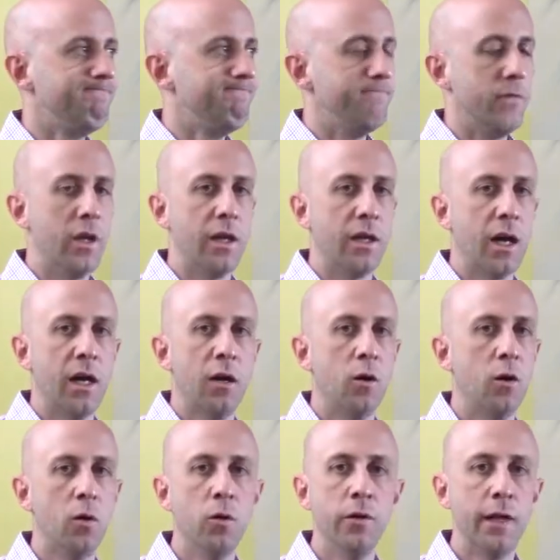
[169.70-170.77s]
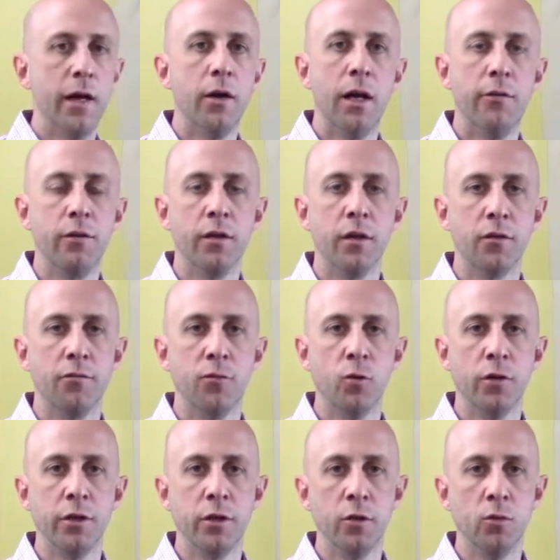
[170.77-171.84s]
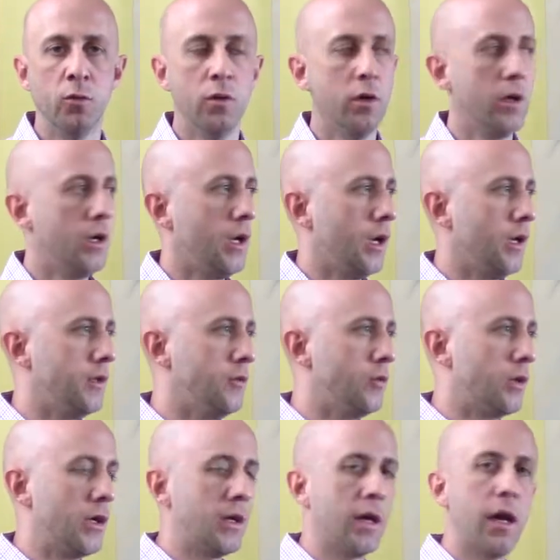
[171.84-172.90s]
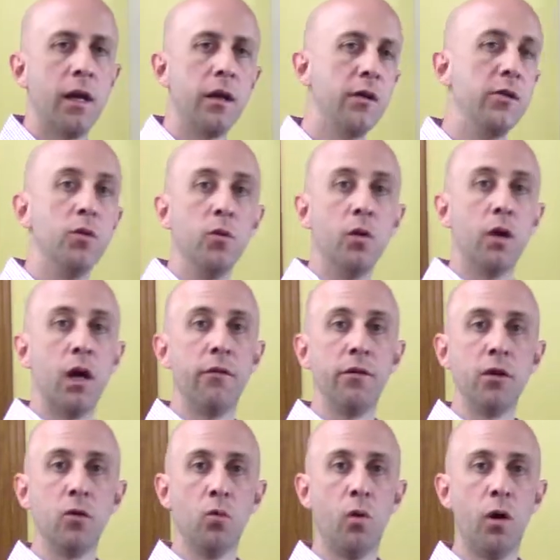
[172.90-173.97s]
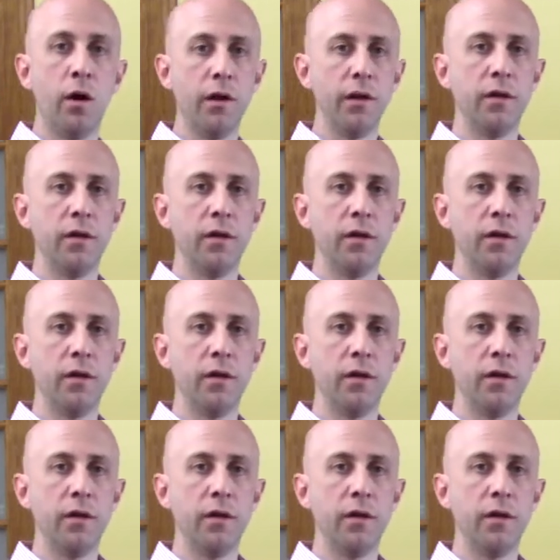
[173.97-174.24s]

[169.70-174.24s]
they kind of hold down everything for you and you can kind of do whatever you want.